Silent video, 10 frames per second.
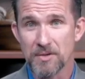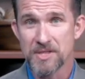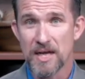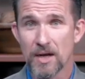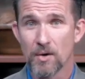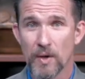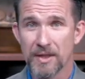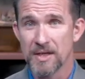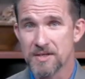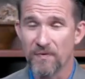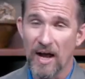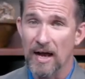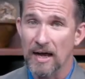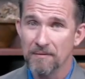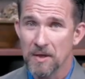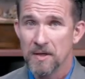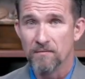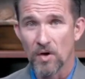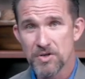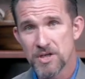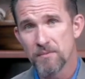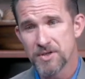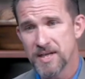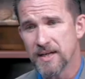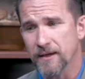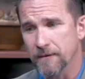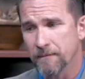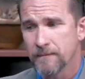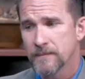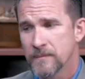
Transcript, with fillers: 2 Corinthians 5, verse number 10.